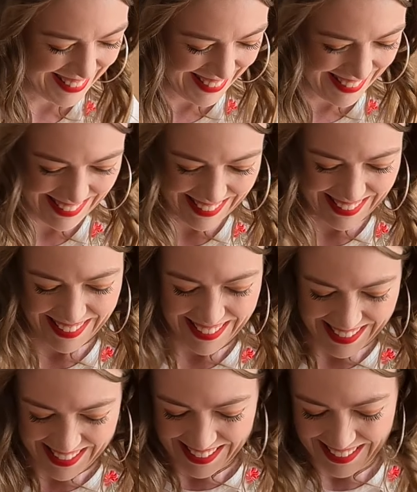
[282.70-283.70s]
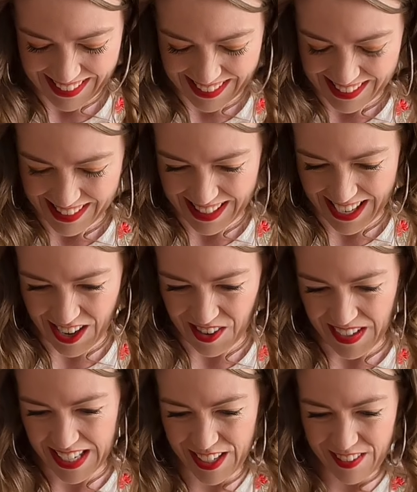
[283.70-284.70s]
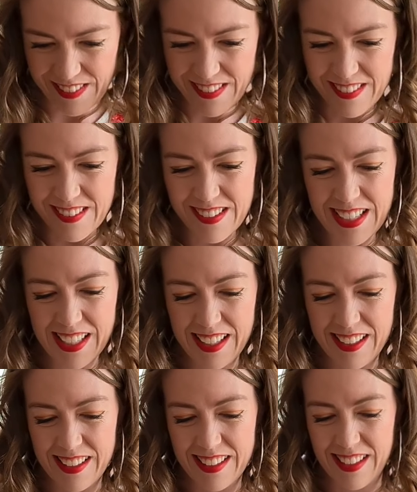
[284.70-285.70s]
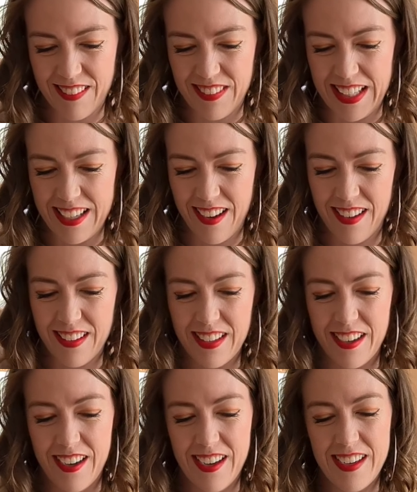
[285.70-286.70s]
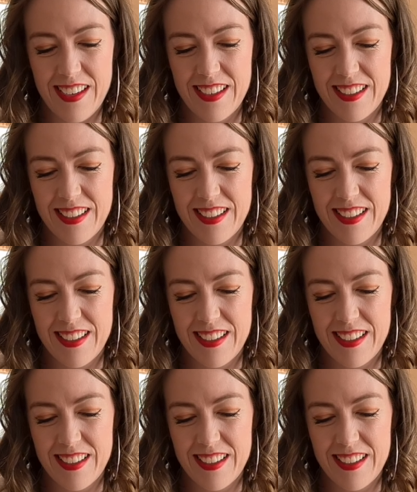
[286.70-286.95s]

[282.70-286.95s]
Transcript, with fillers: after all. There we go. Lovely colour